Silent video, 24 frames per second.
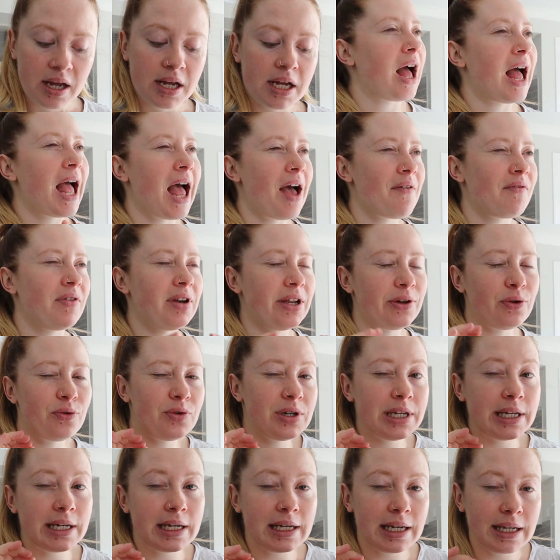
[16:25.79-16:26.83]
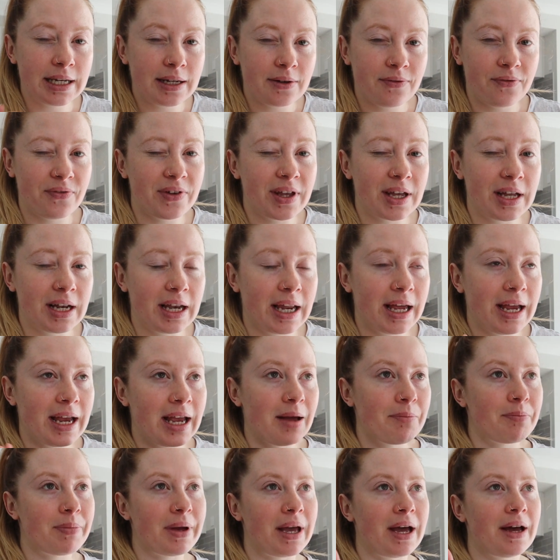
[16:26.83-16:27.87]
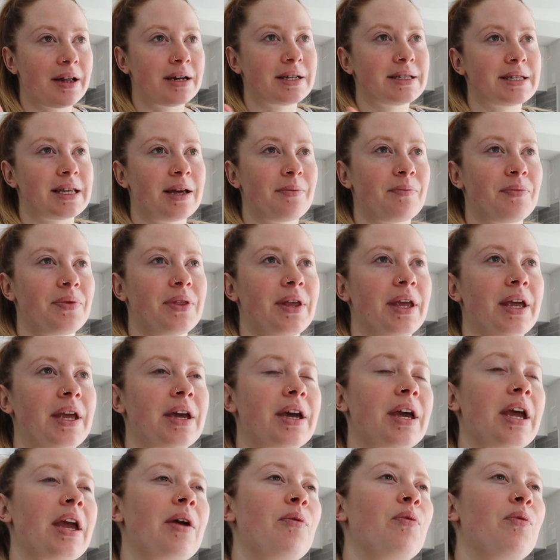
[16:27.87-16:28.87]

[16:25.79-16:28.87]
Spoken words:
I have a little niggling feeling about something